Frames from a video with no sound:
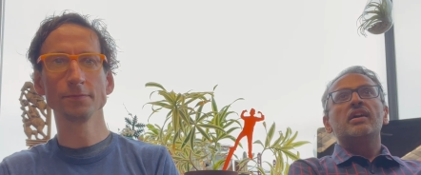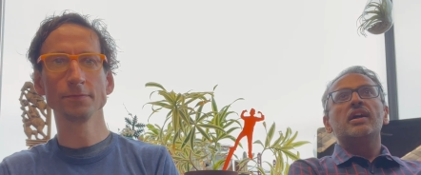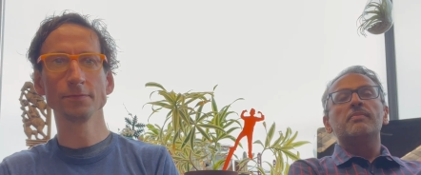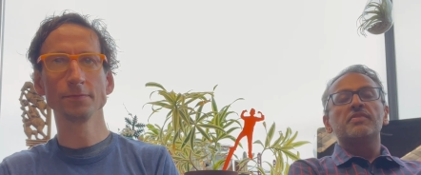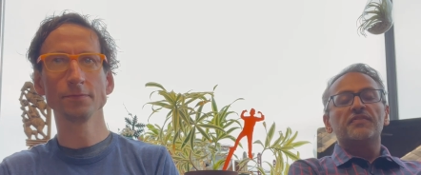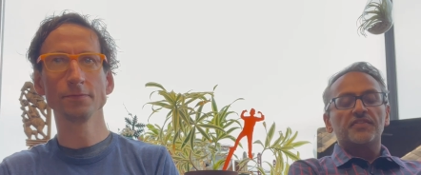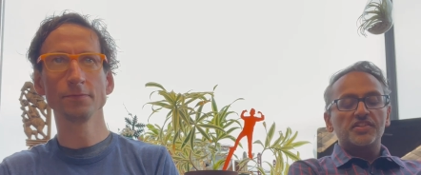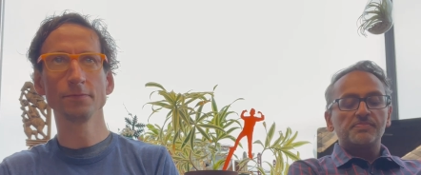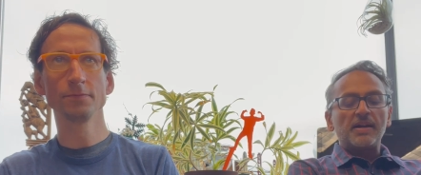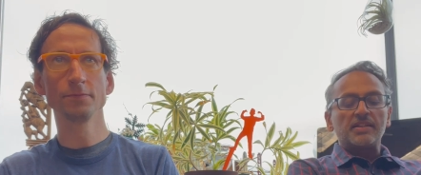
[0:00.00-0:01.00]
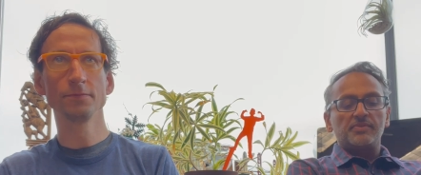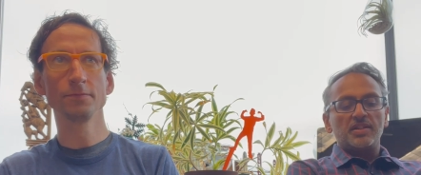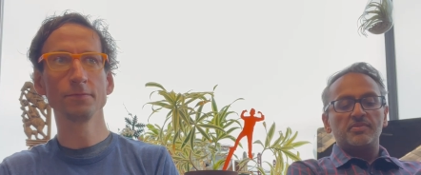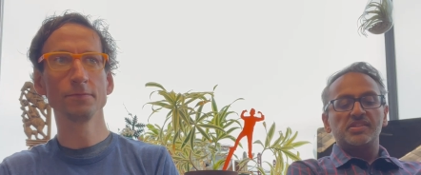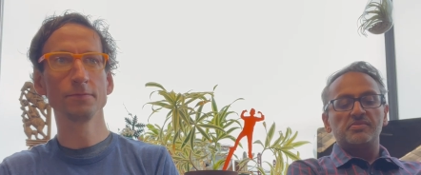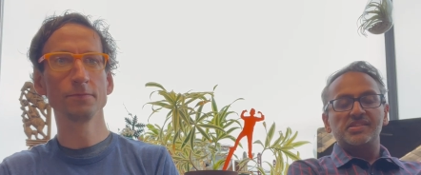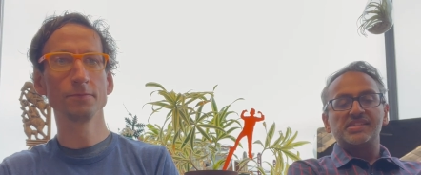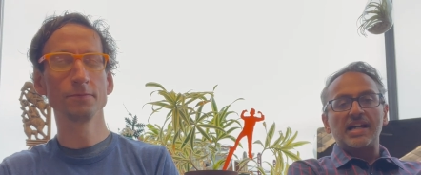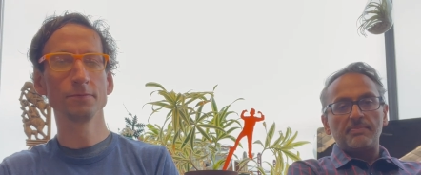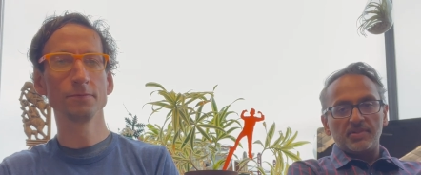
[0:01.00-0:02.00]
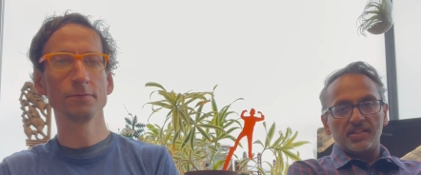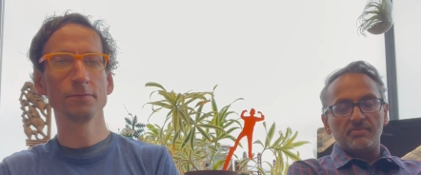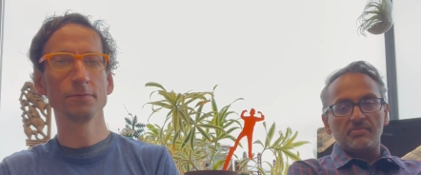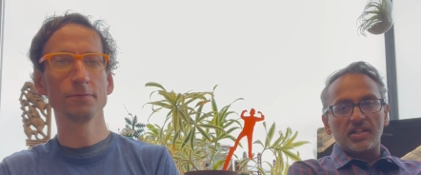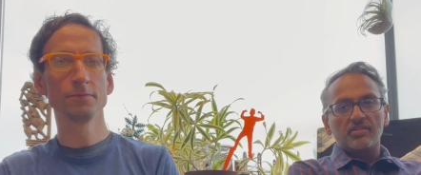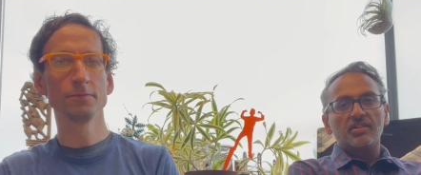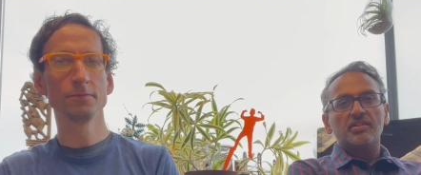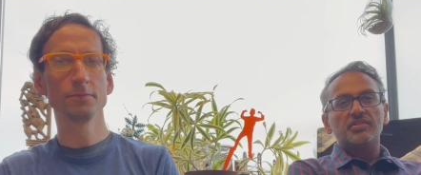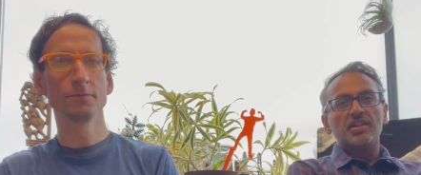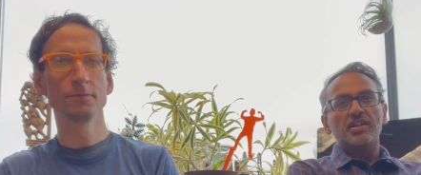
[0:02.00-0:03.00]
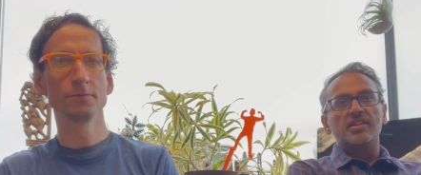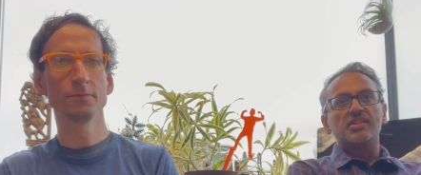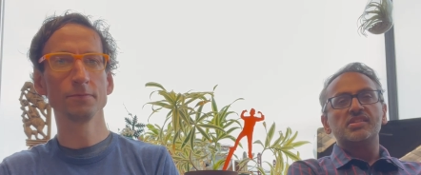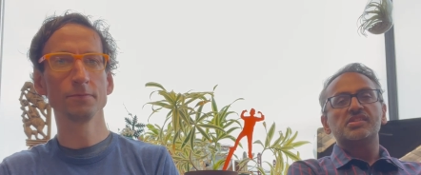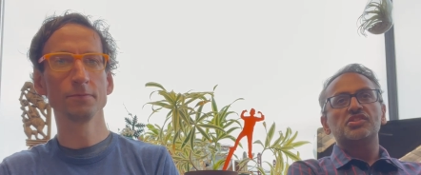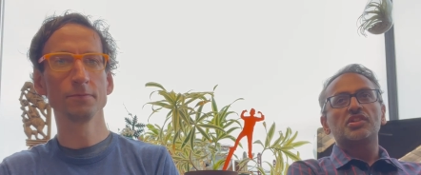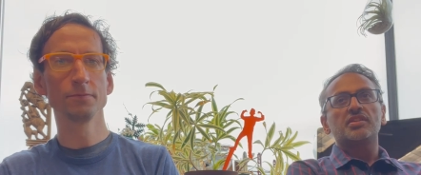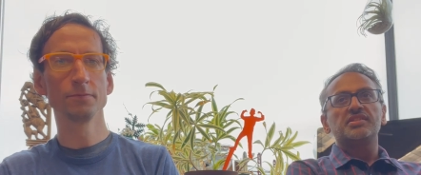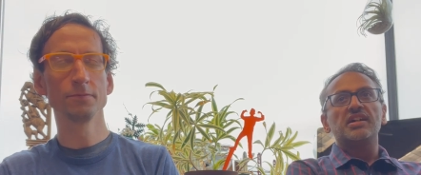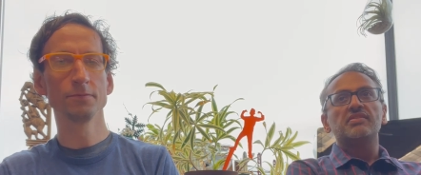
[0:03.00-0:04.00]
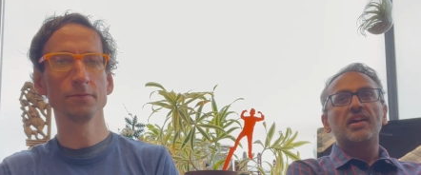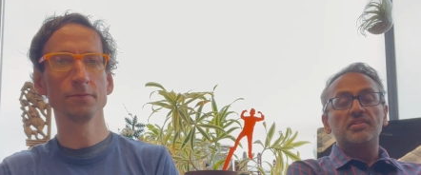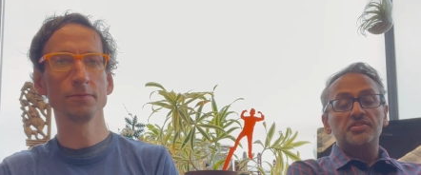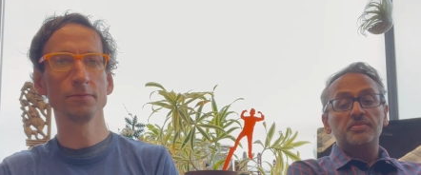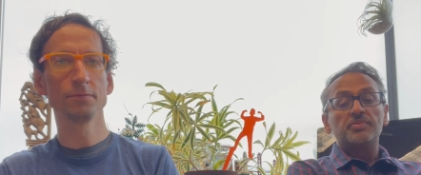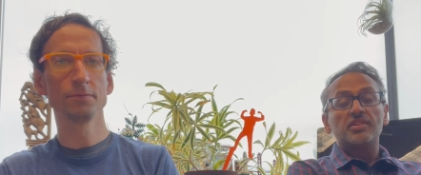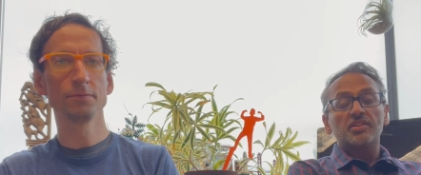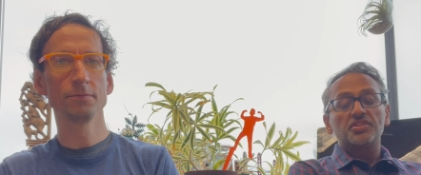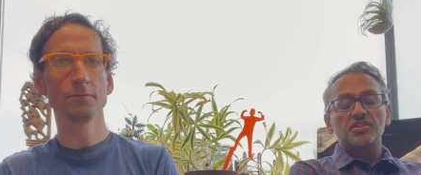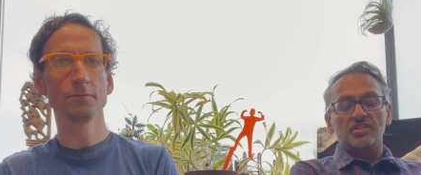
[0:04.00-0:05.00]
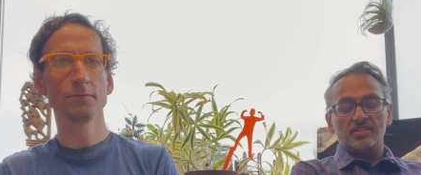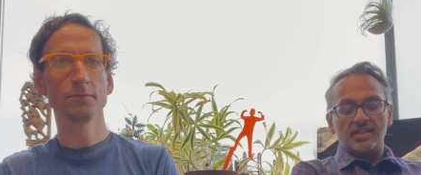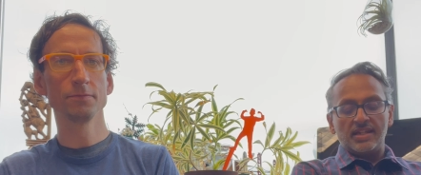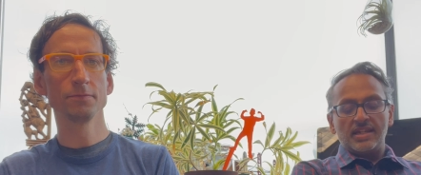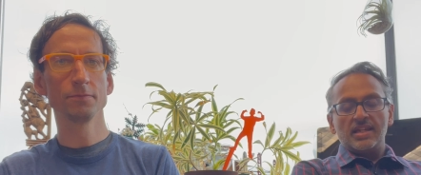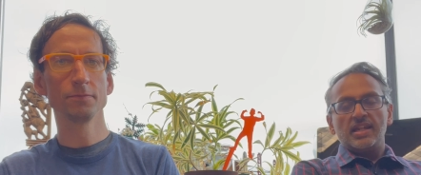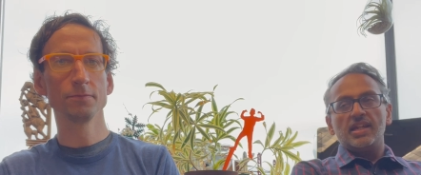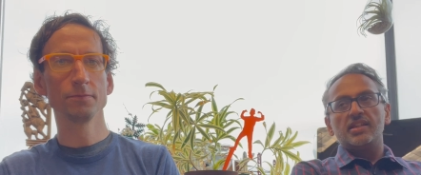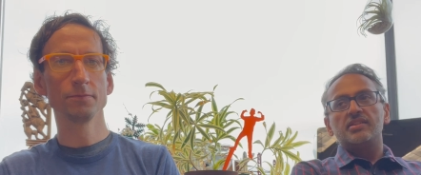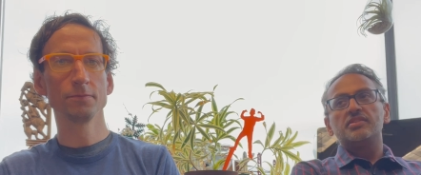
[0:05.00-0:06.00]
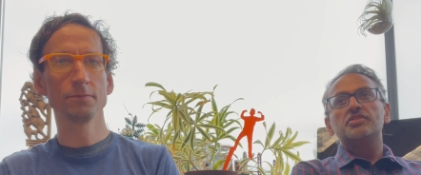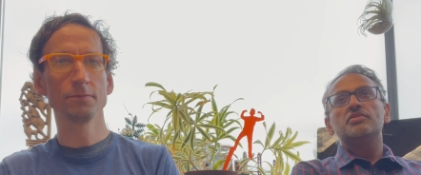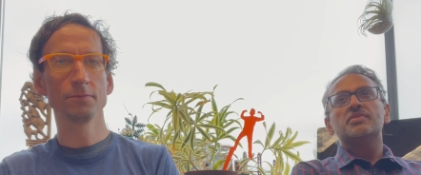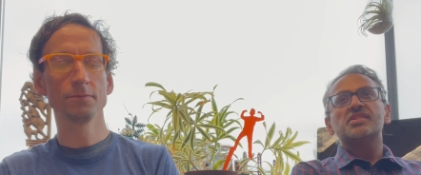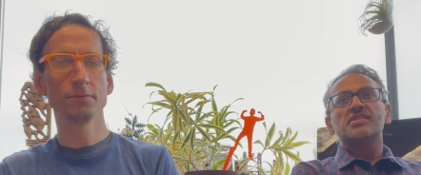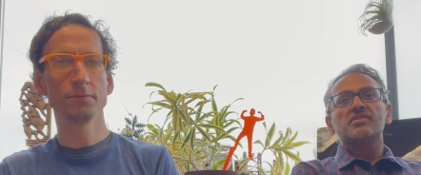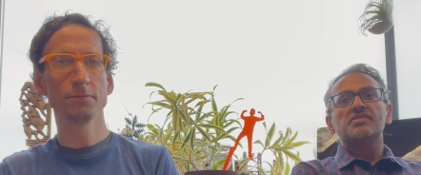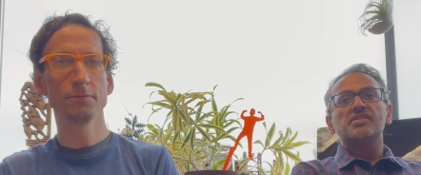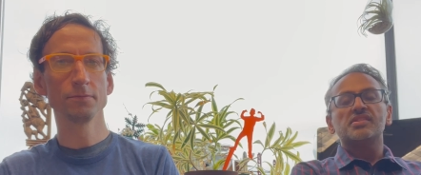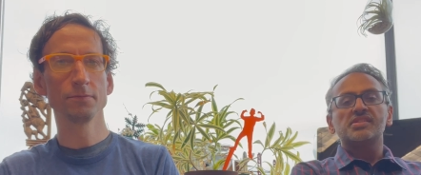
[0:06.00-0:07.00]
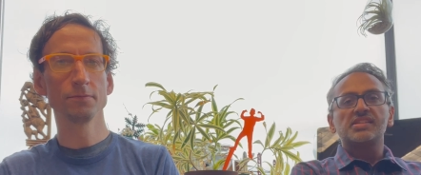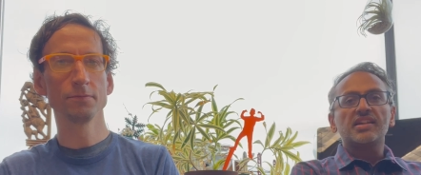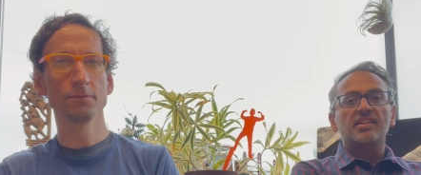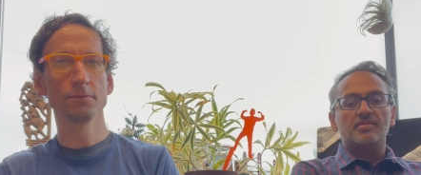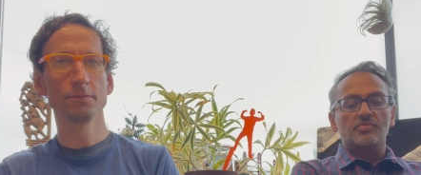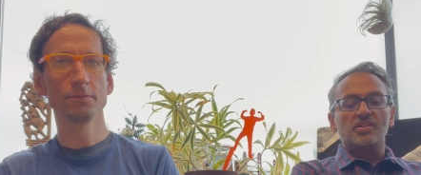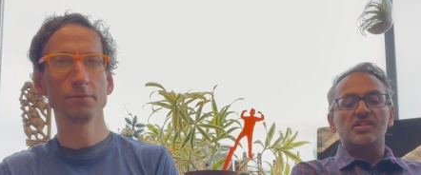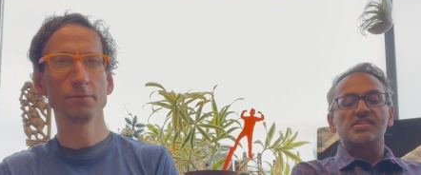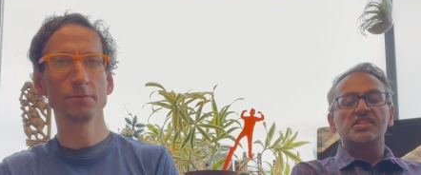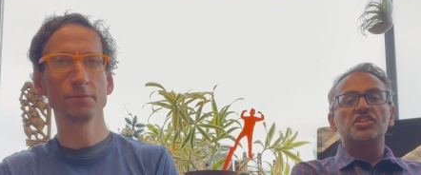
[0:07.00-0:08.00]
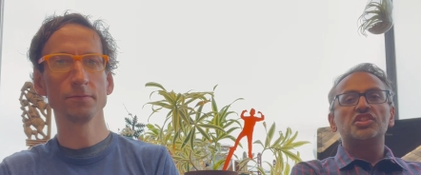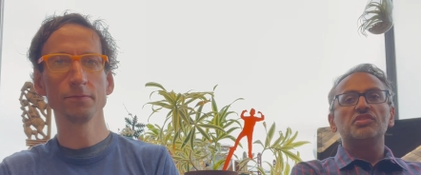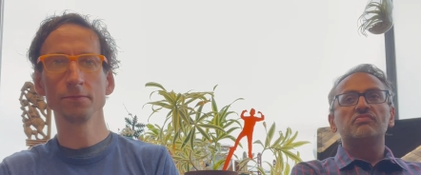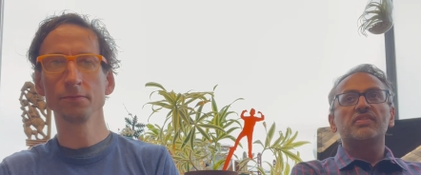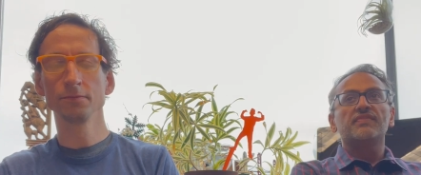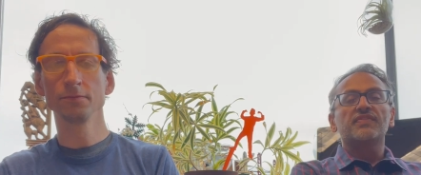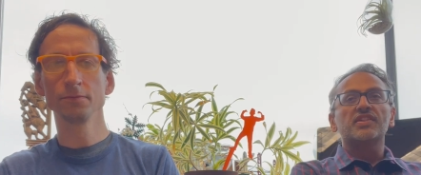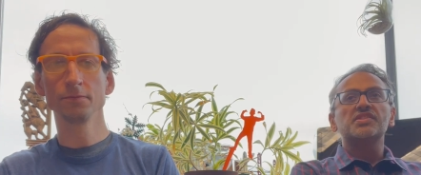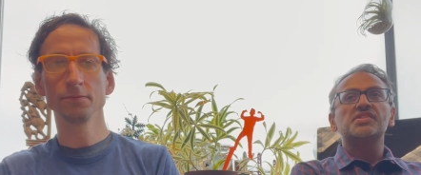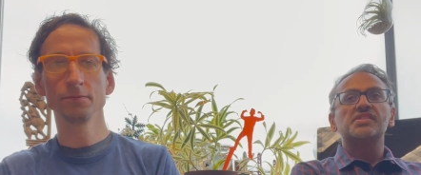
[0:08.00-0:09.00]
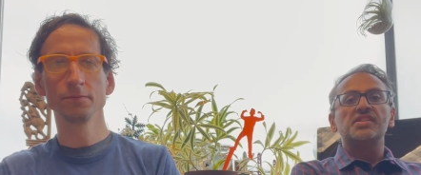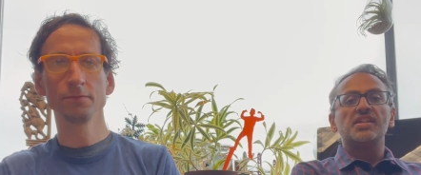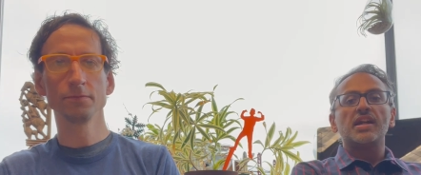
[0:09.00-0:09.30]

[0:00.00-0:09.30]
Speaker 1: Um, the first pathway was it was zapping the mitochondria and this shut down energy production in tumor cells. And the second was it reversed the